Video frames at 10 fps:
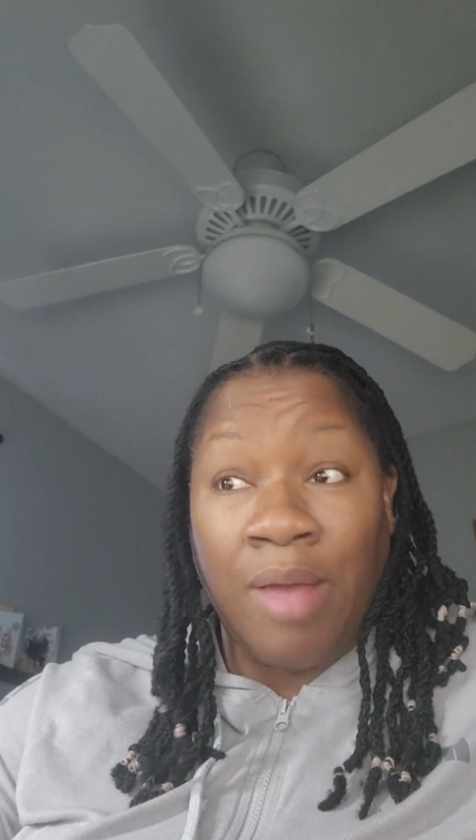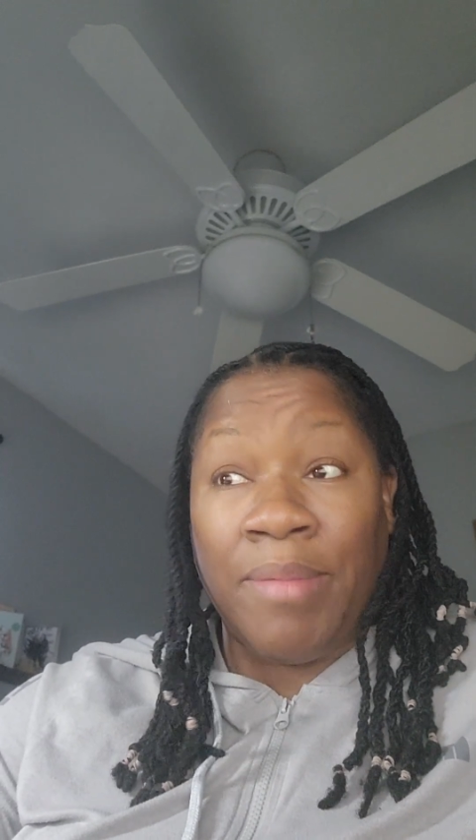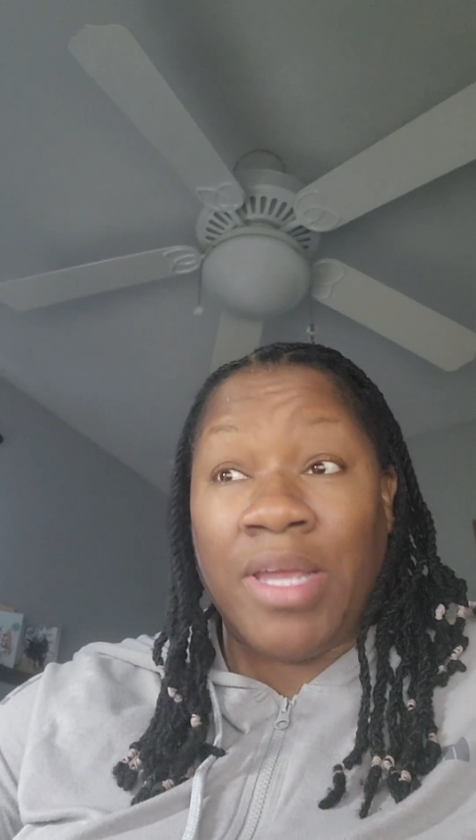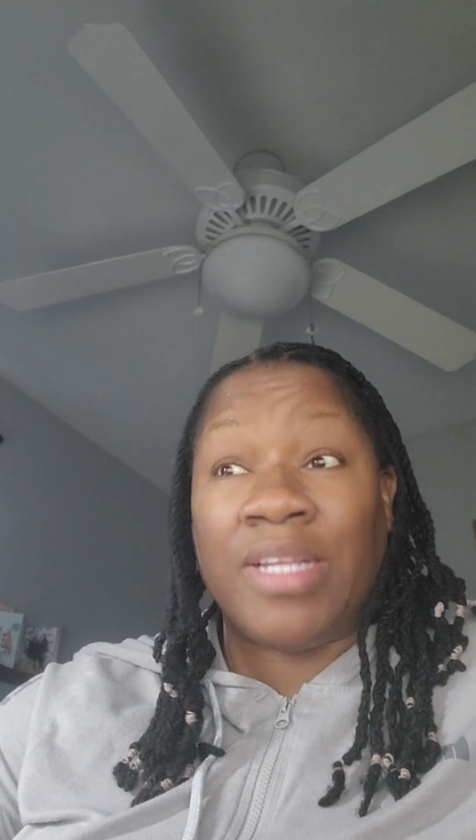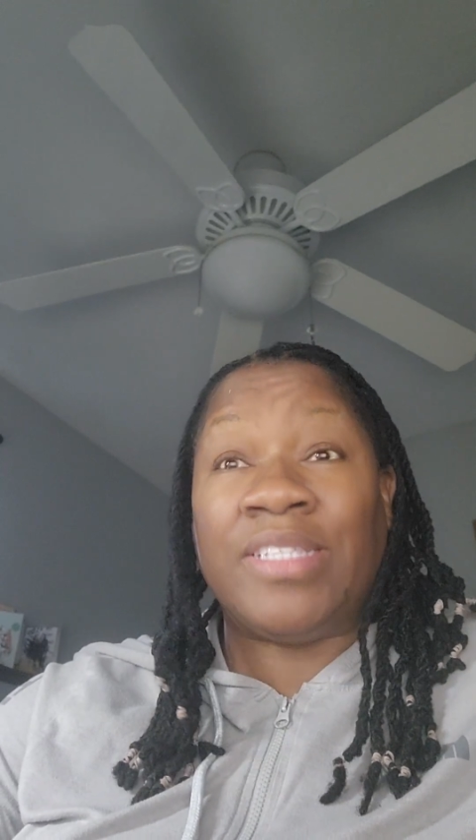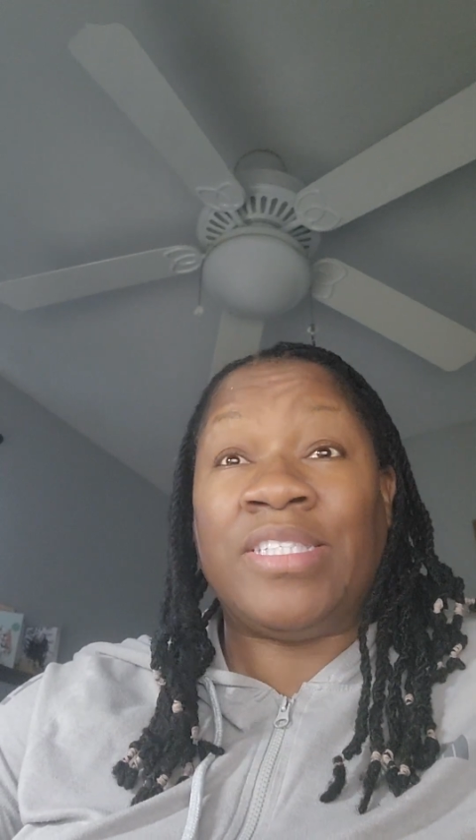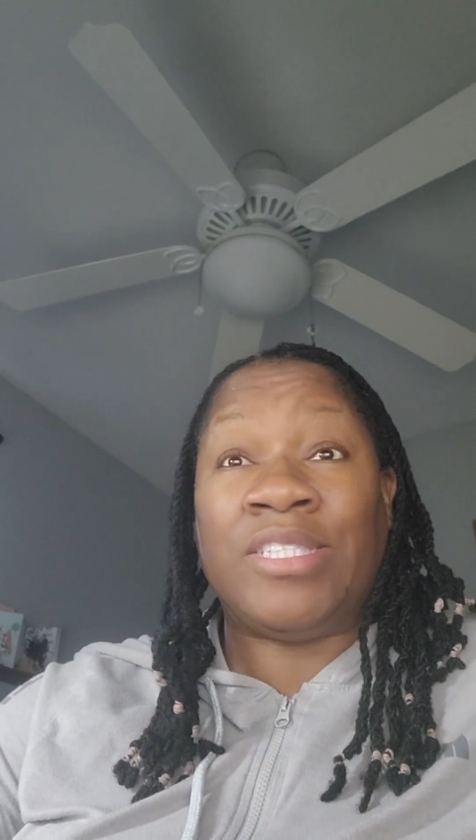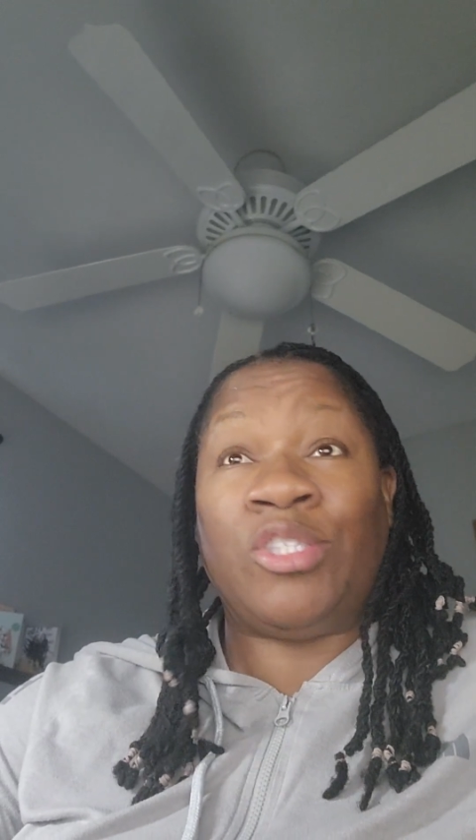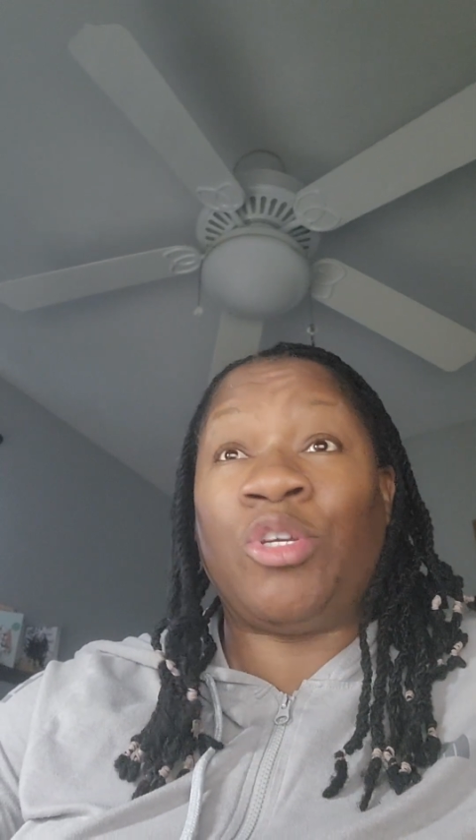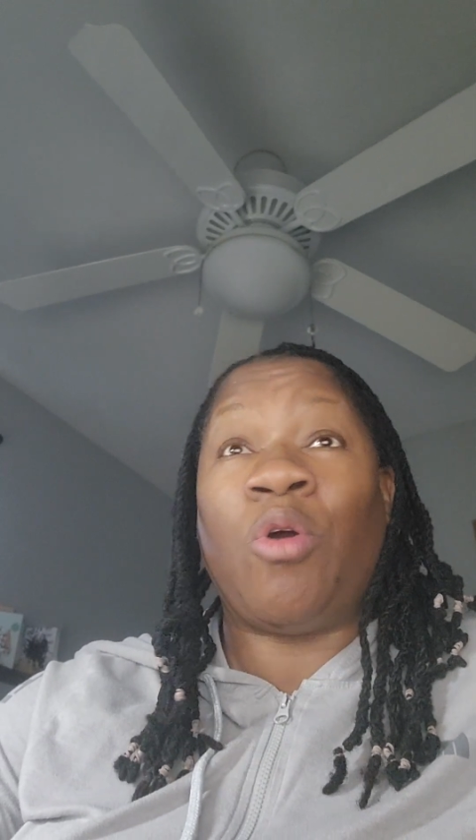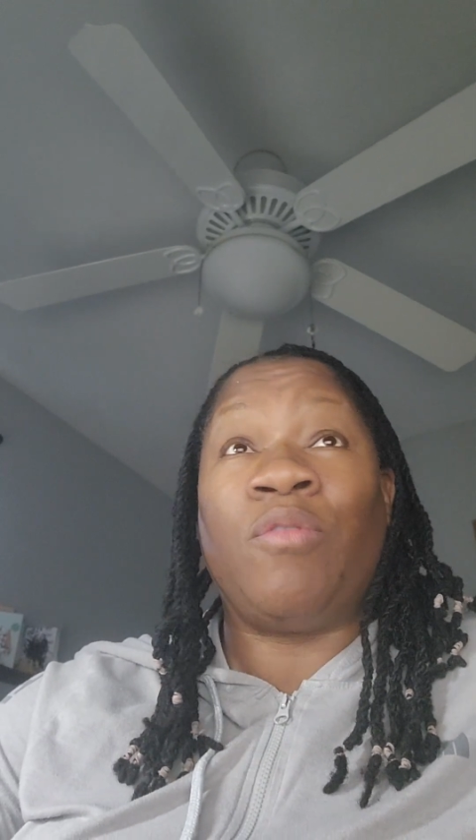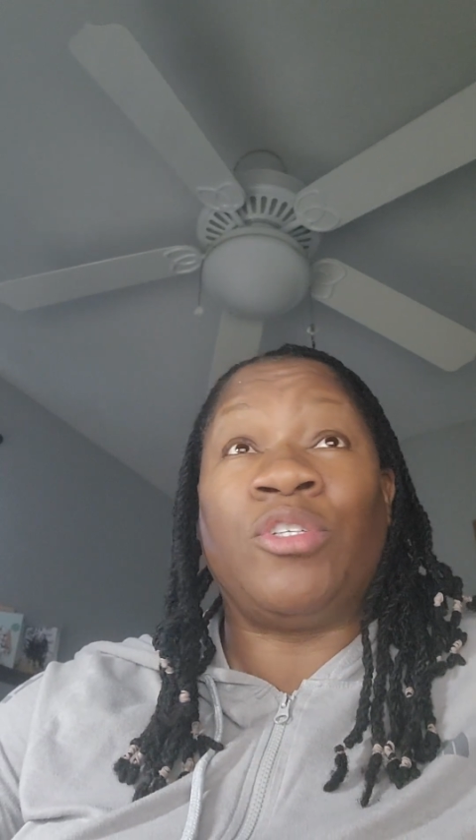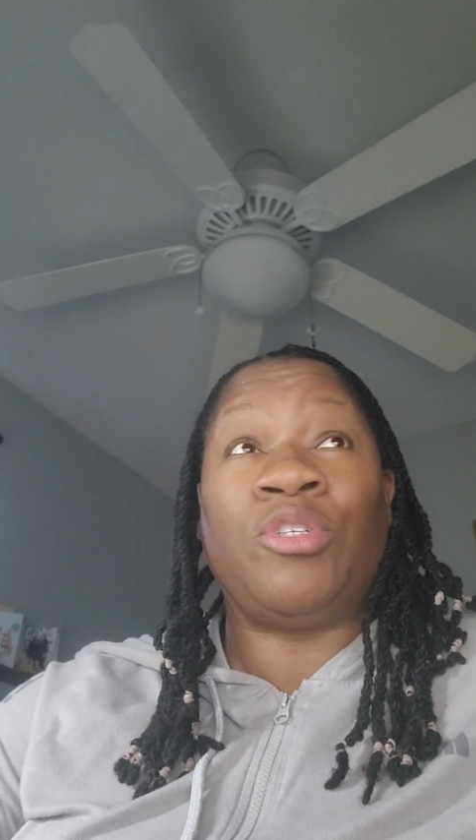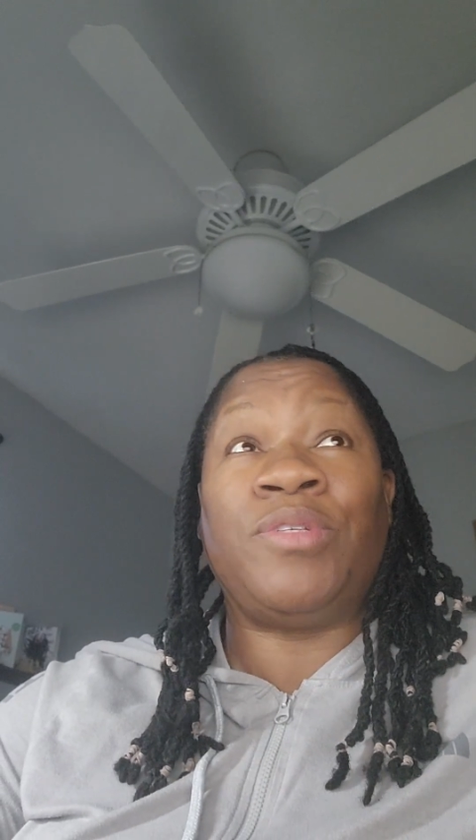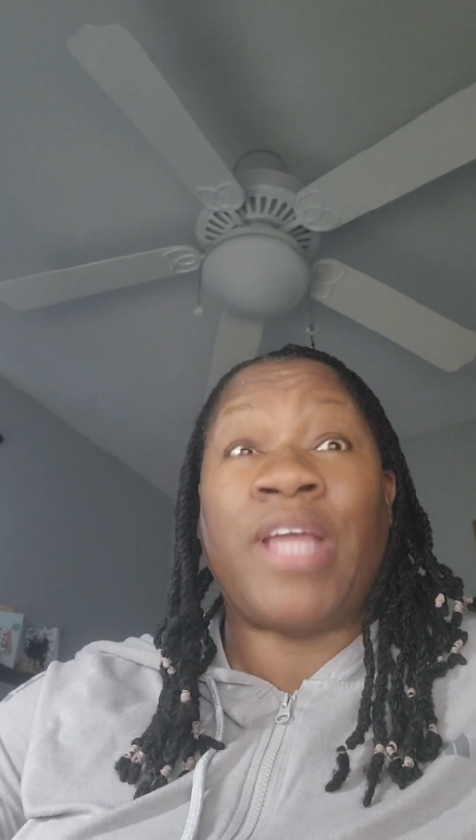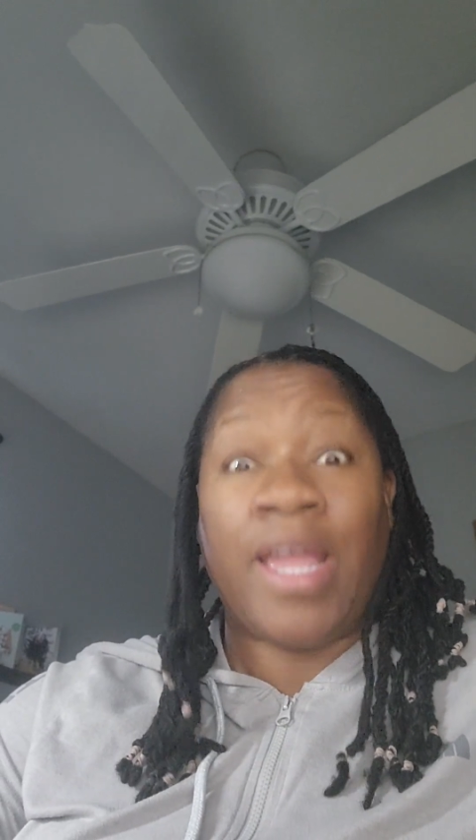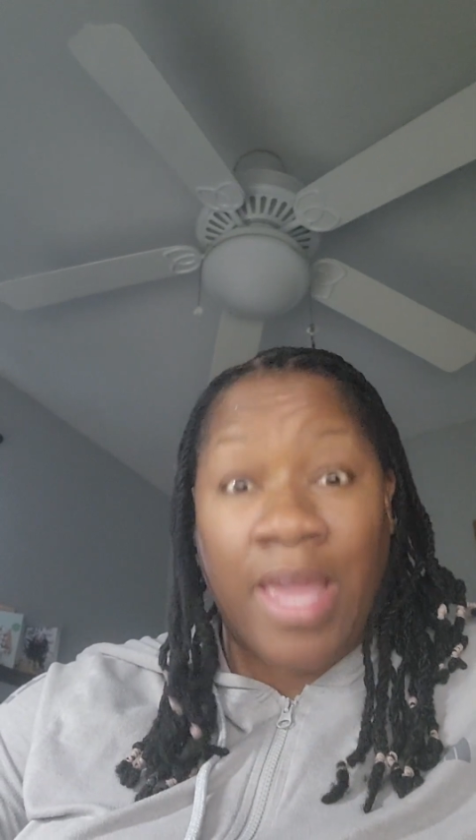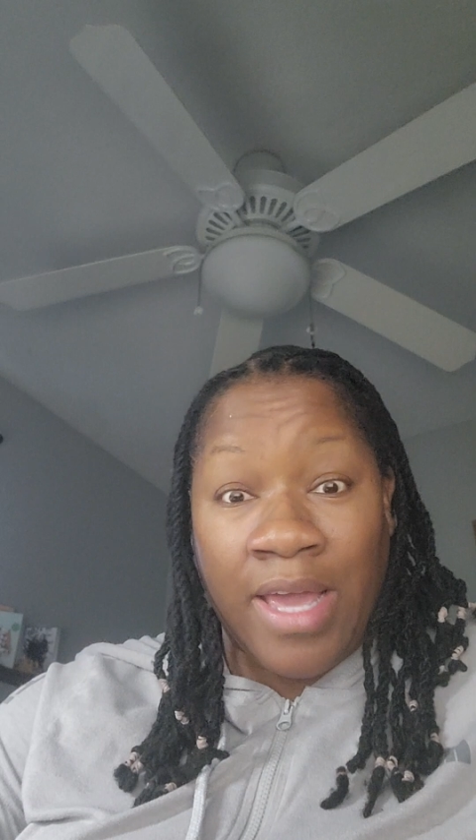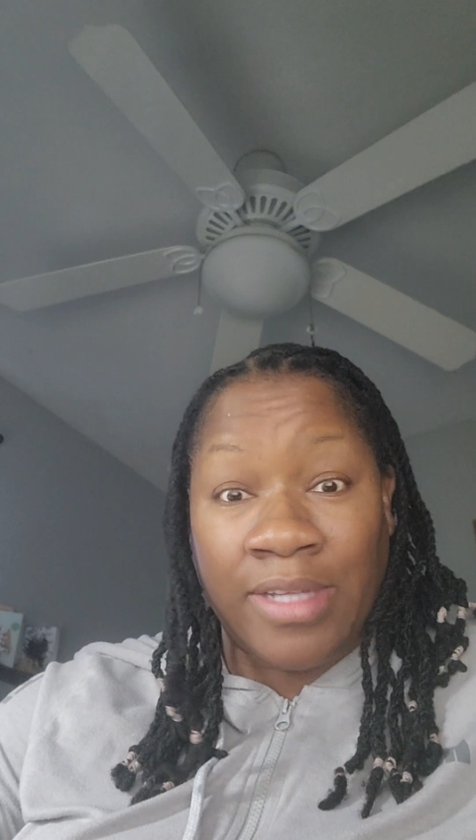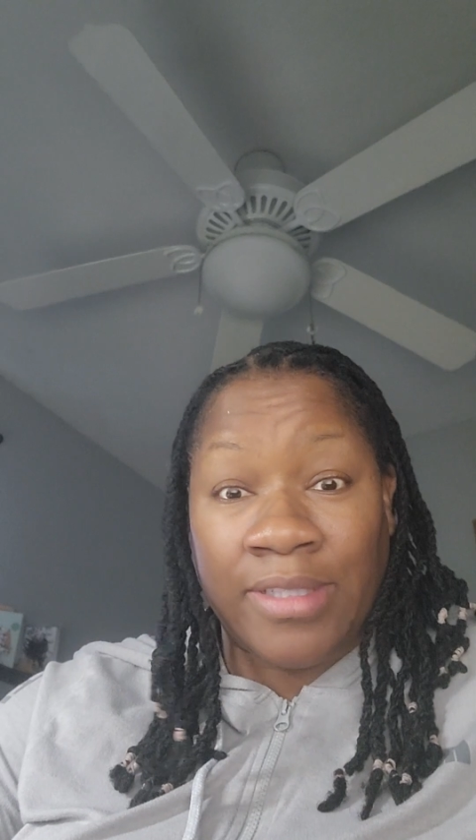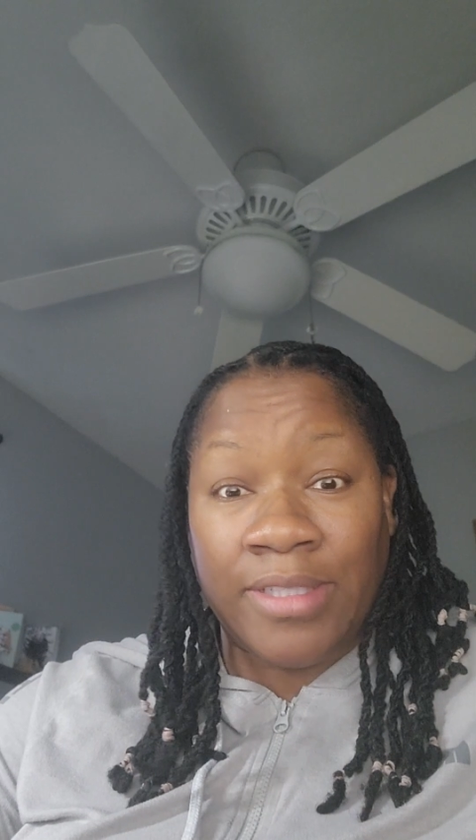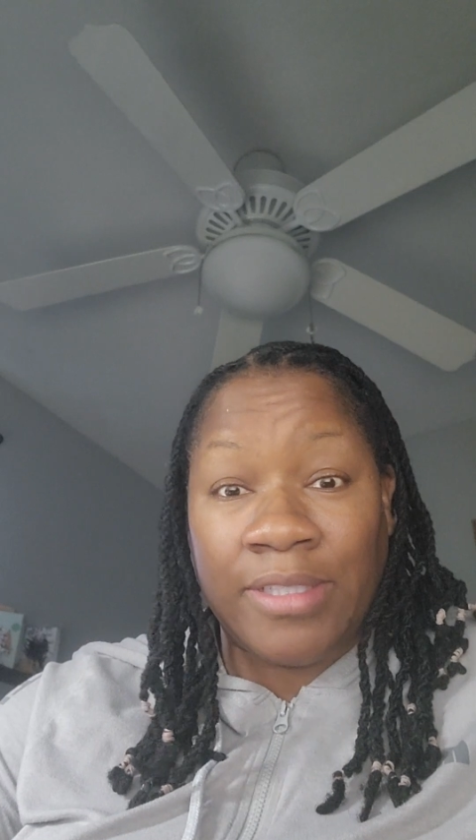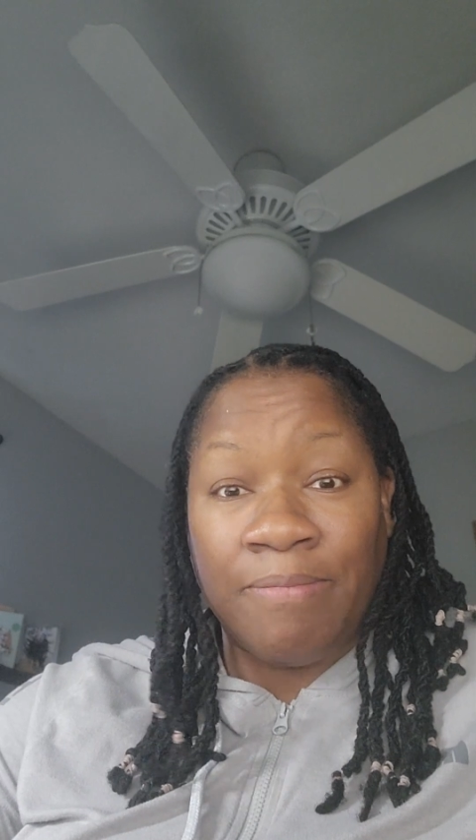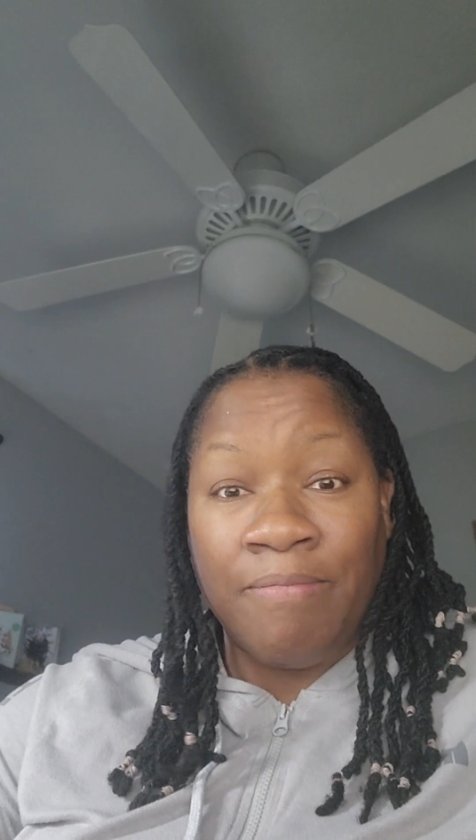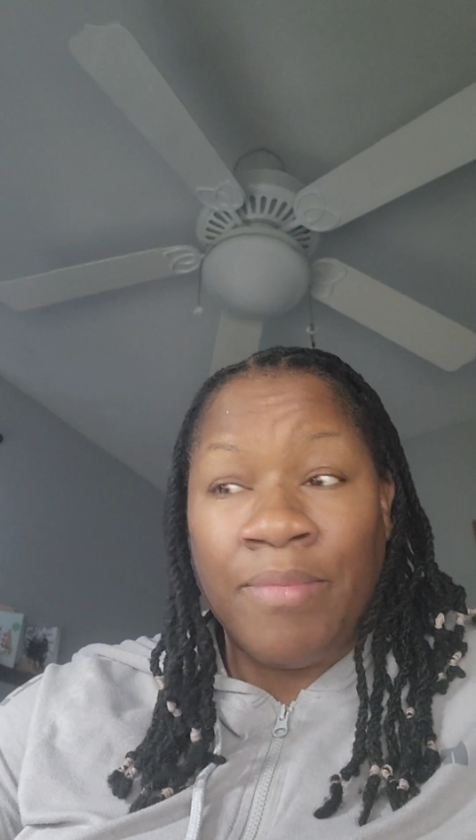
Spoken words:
I mean, over 2 decades.